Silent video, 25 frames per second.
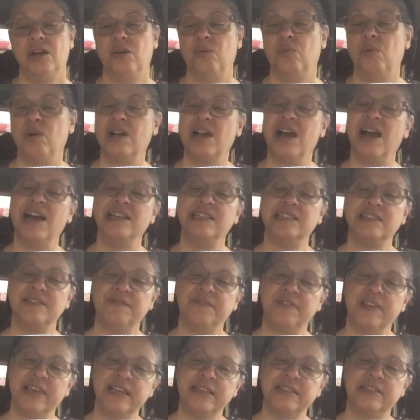What kinds of
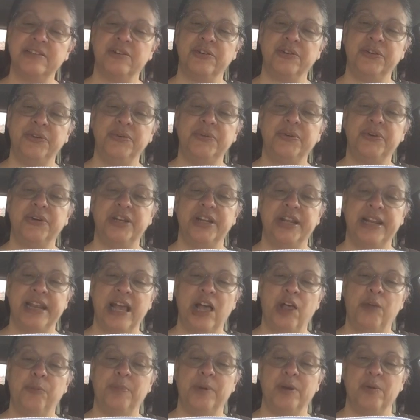things are you good at
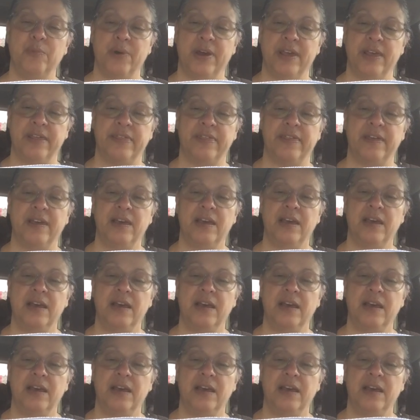helping with?